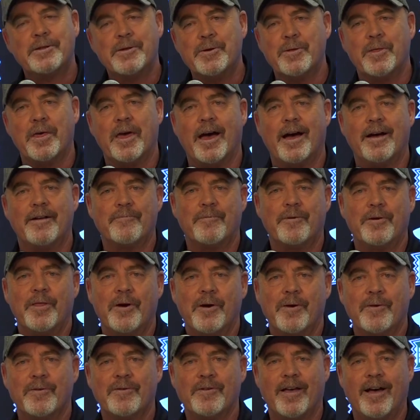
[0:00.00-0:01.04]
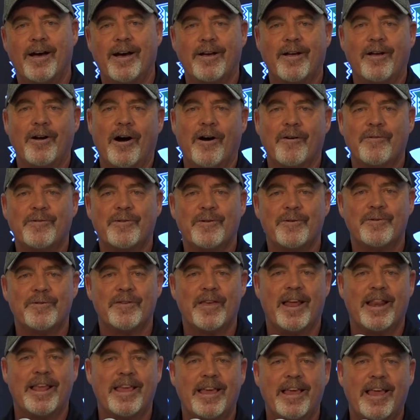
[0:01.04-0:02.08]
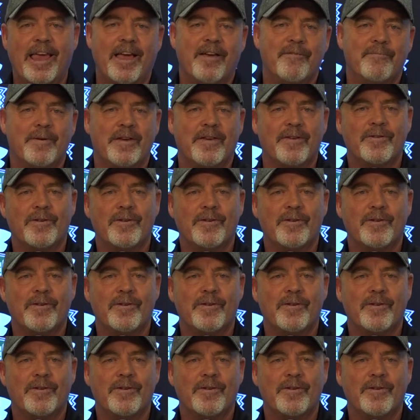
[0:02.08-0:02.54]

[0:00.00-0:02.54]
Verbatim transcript: do that with those uh, golf shoes that he gave me.